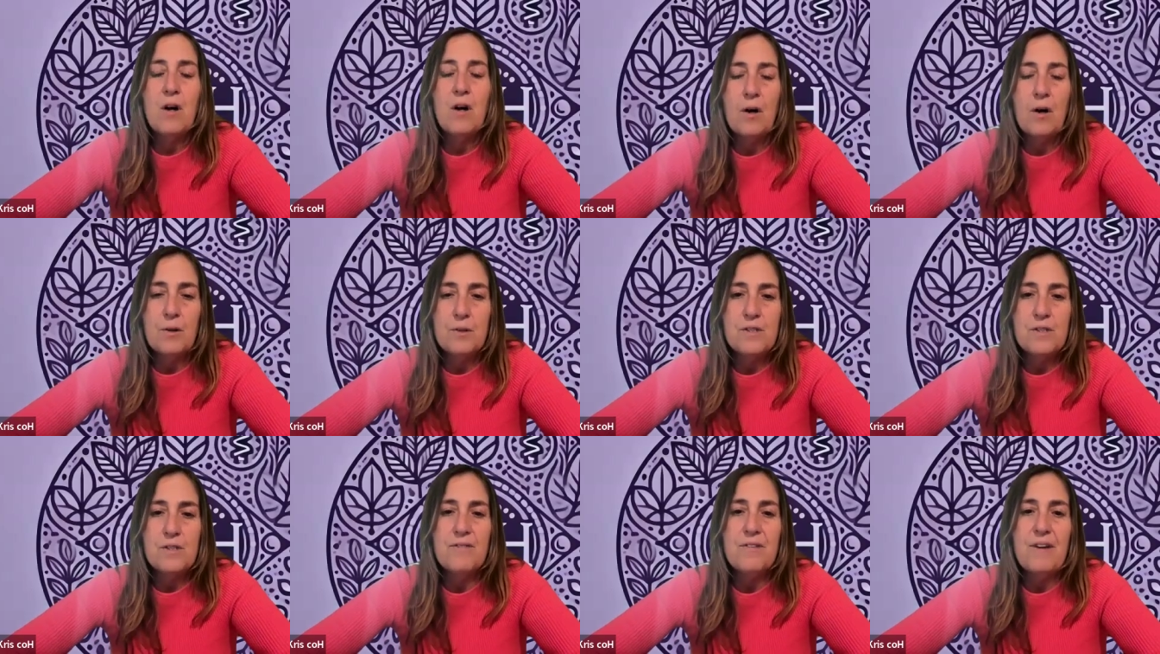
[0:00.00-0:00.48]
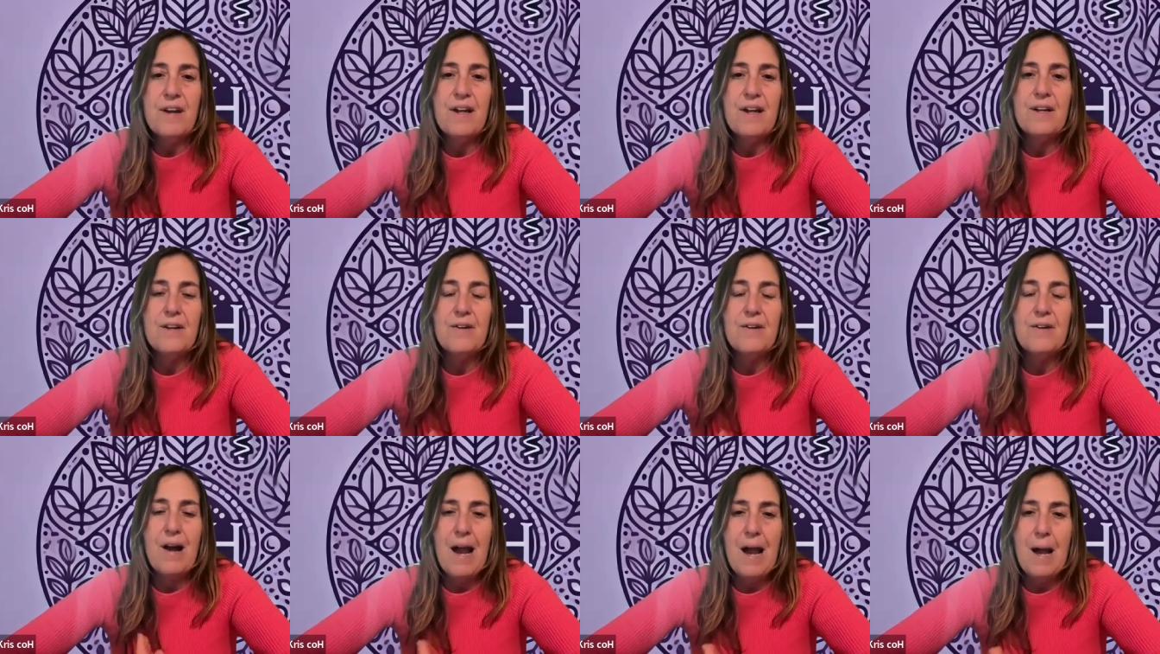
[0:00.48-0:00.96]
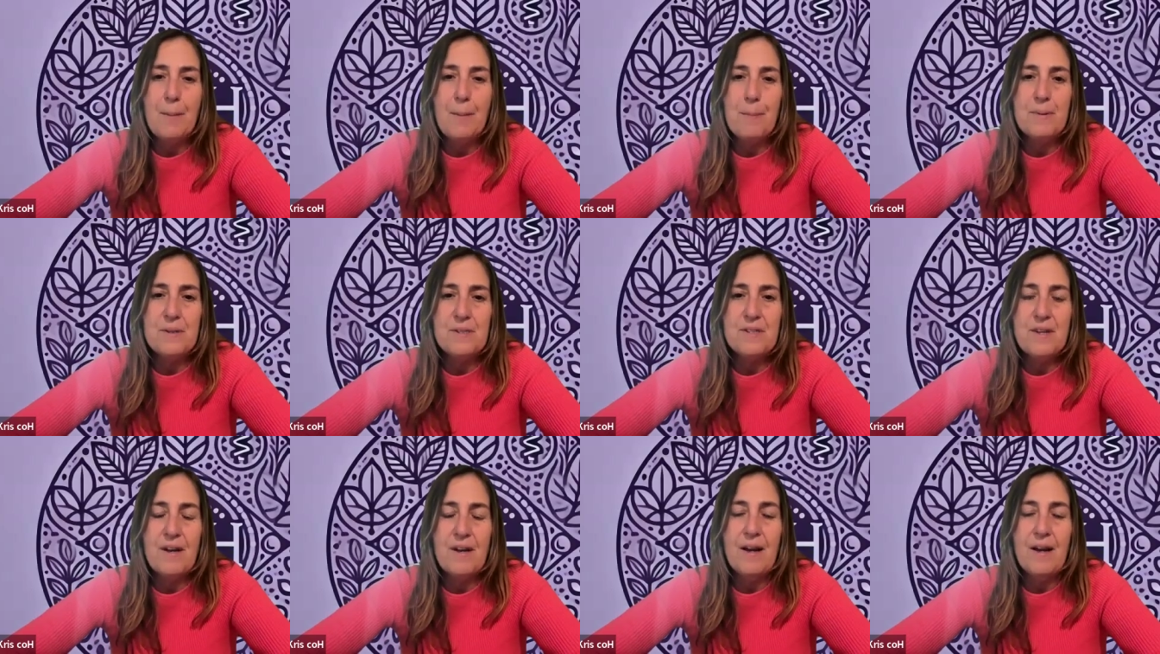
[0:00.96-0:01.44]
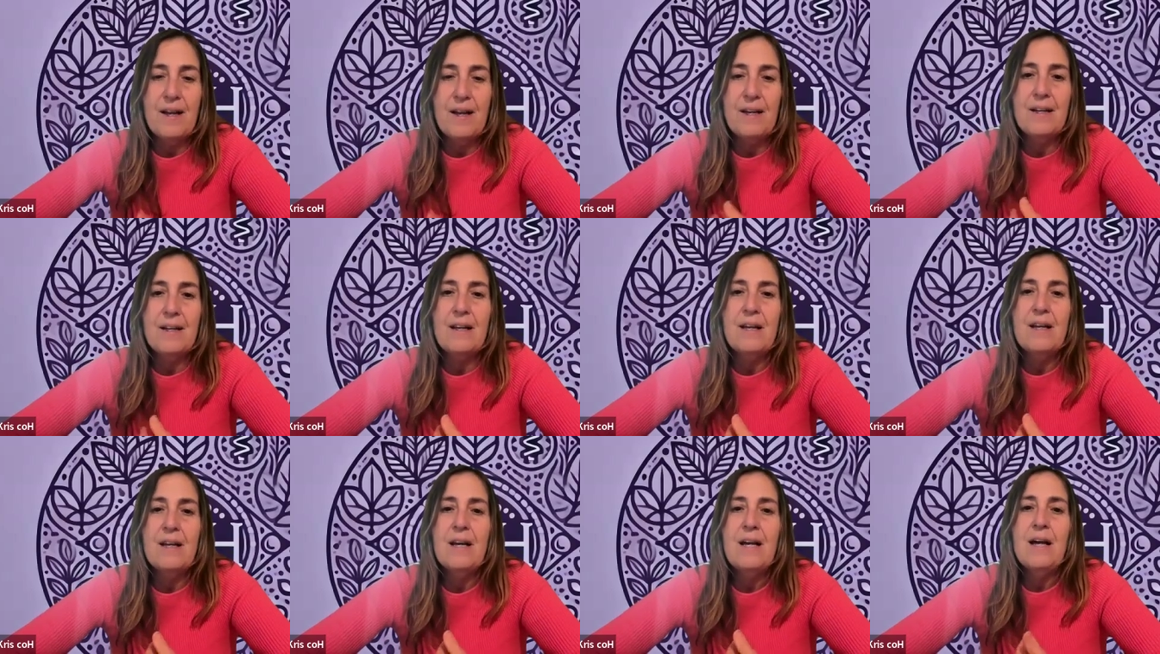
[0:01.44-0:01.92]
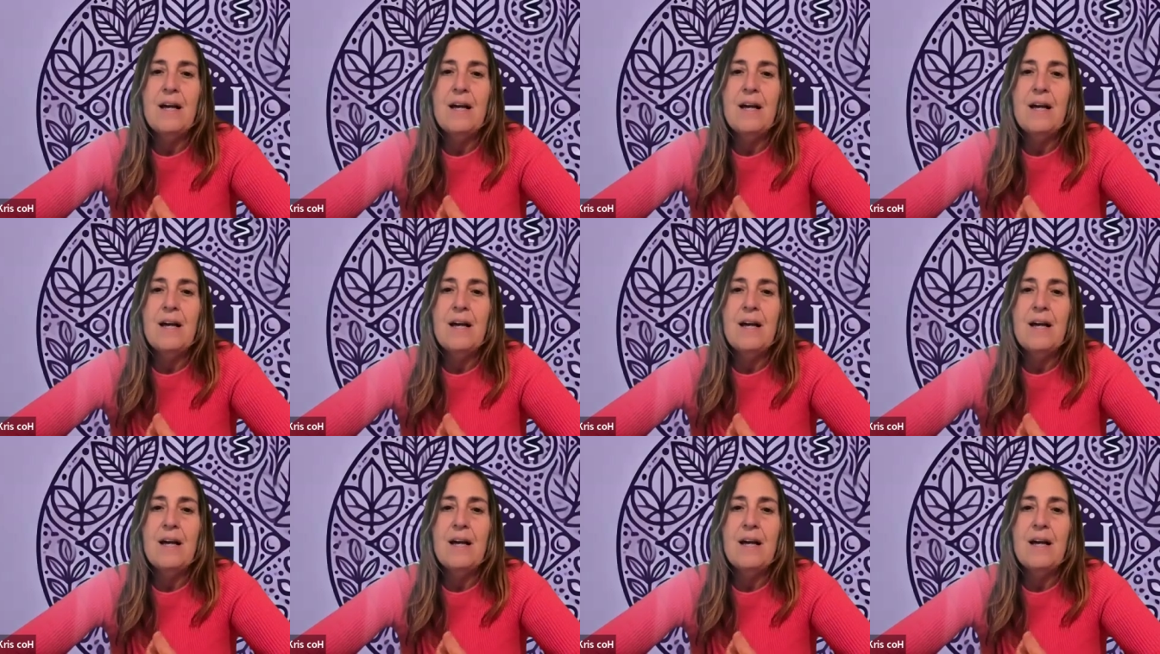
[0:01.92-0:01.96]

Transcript: cultivate your appetite.